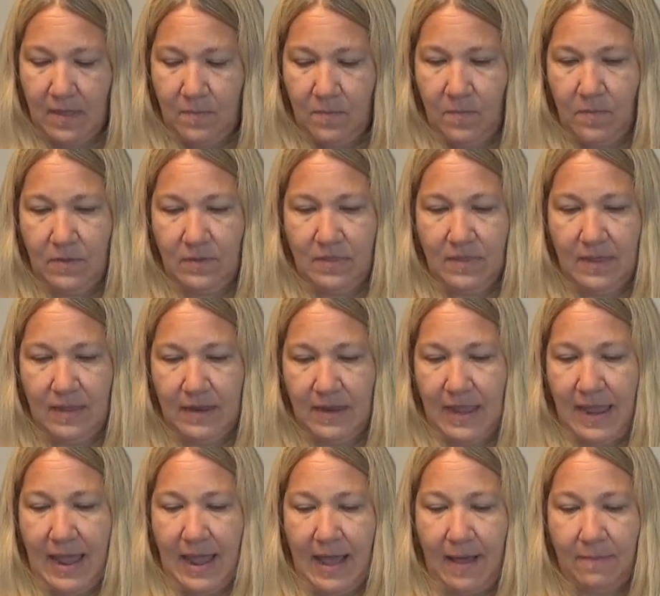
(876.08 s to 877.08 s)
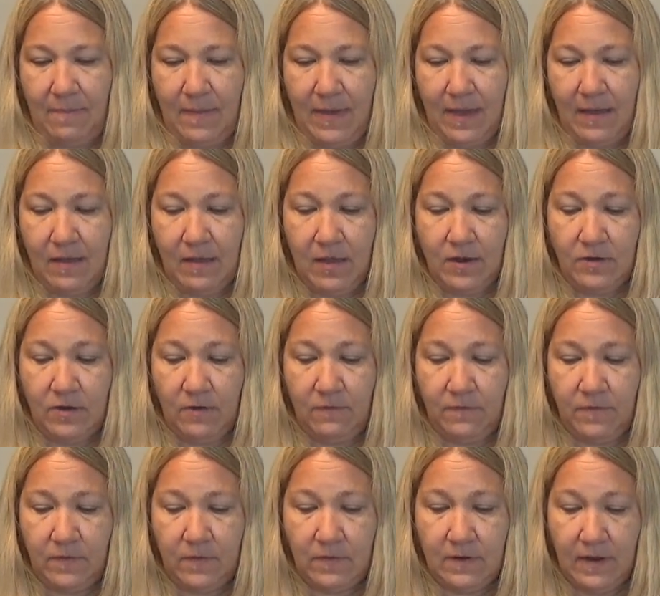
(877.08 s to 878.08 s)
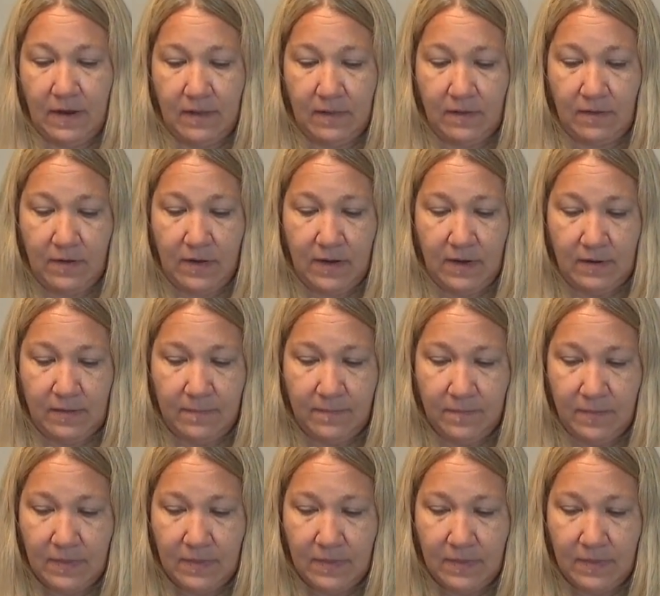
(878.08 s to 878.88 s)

Put the cap back on your food coloring.